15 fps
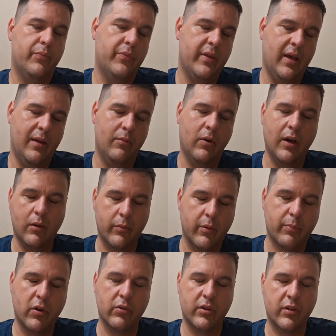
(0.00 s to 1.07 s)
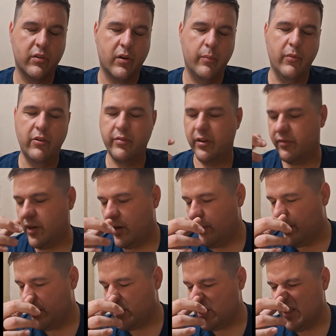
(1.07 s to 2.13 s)
The protons aren't moving very
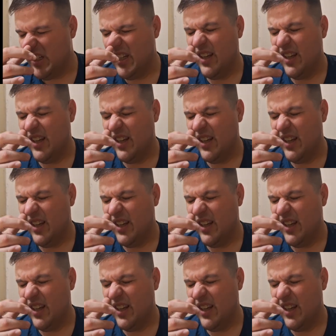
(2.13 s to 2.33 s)
much,